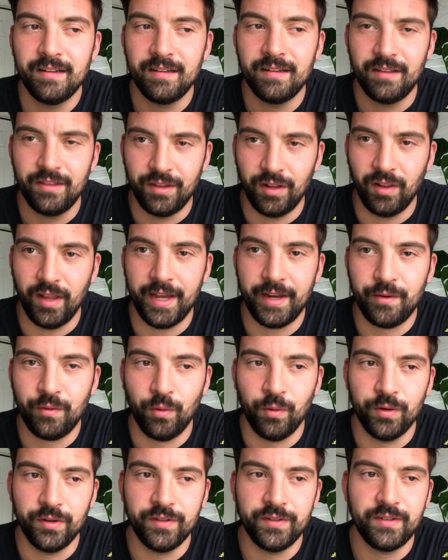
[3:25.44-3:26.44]
the light
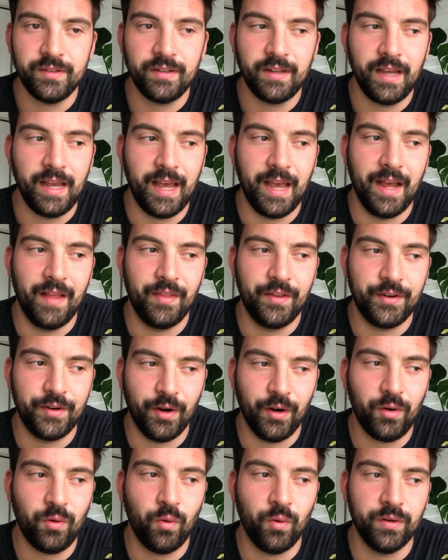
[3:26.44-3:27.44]
horse, and the
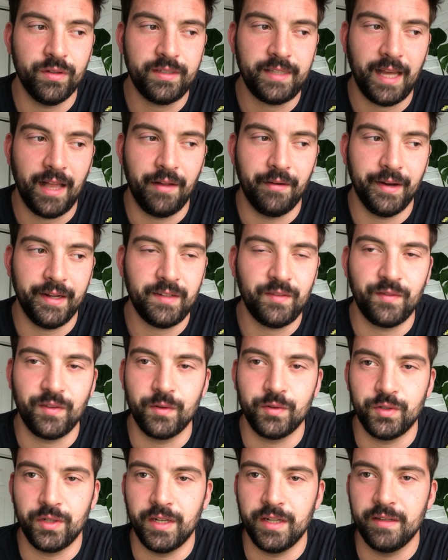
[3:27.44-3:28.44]
dark horse Calyrex
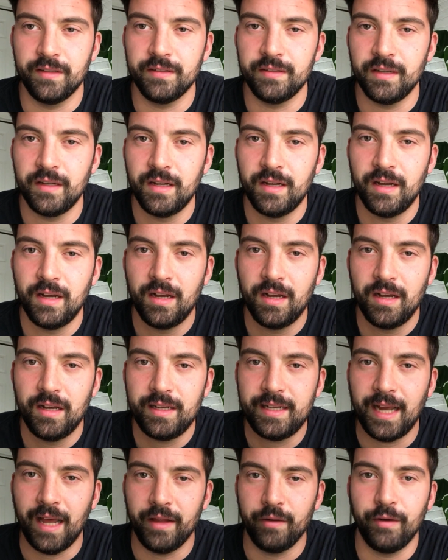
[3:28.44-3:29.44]
fusion is
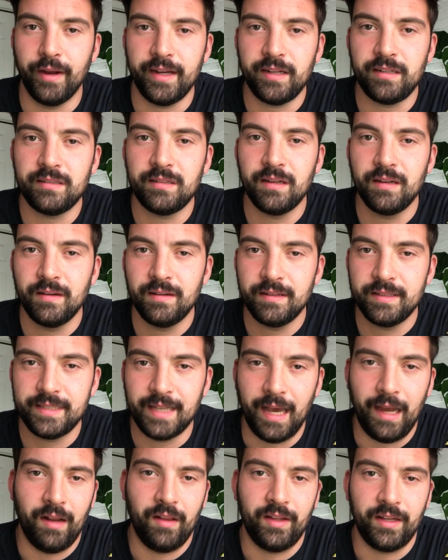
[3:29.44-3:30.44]
Calyrex
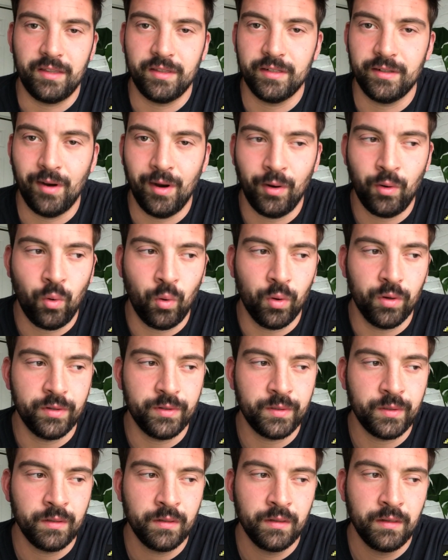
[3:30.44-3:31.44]
saddling the dark
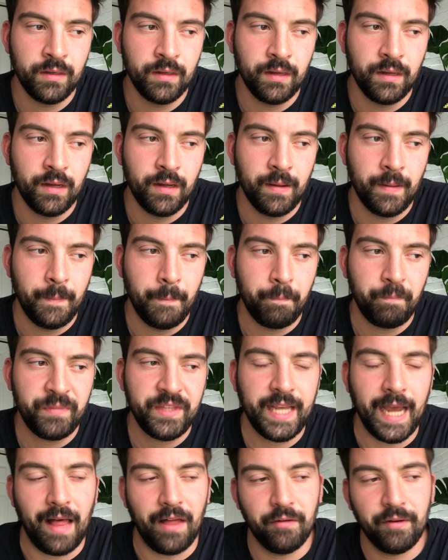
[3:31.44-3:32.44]
horse.
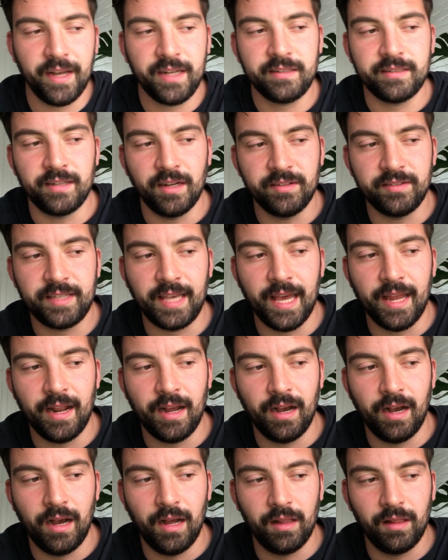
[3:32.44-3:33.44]
Calyrex does get
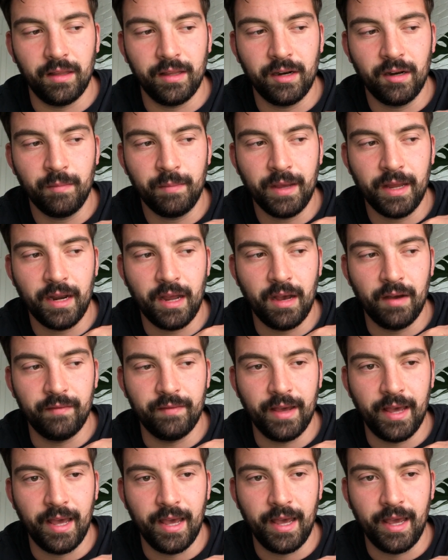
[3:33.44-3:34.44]
a little bit of
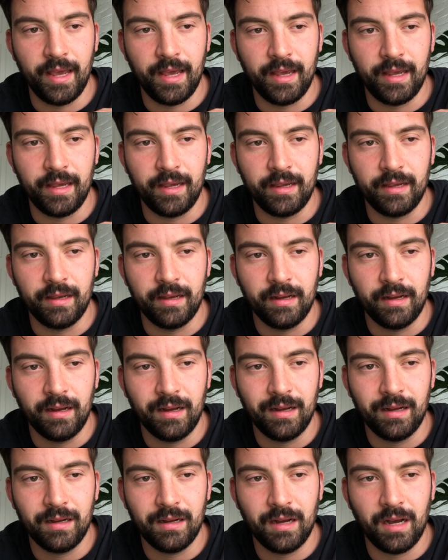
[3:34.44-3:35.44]
a
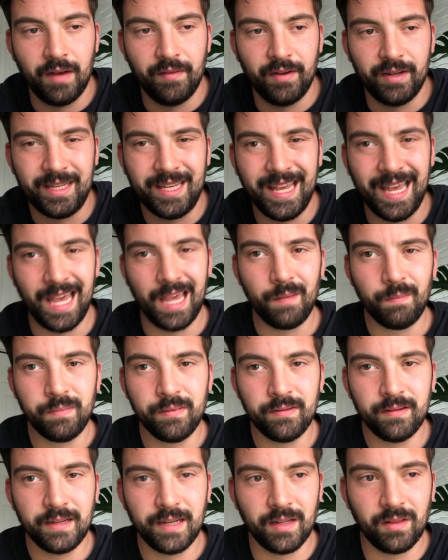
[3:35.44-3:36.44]
cape.
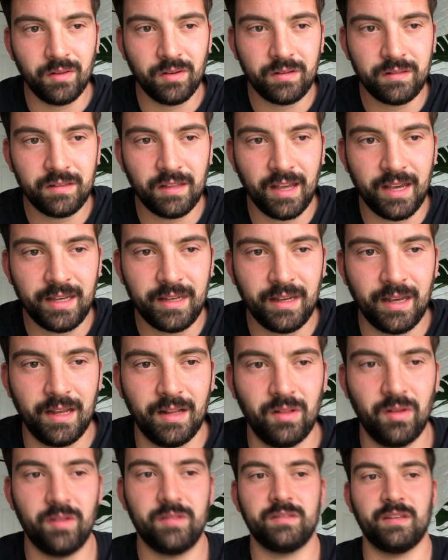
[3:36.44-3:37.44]
It looks like
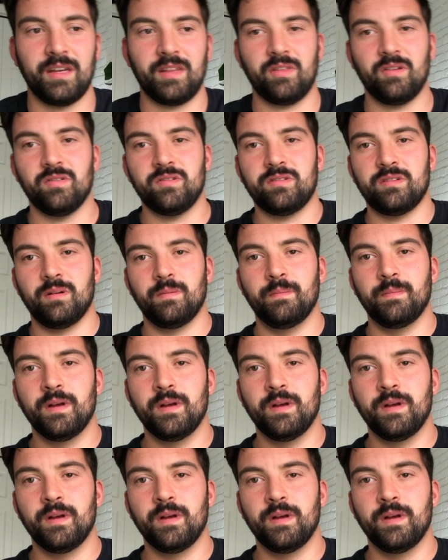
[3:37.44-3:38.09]
there's some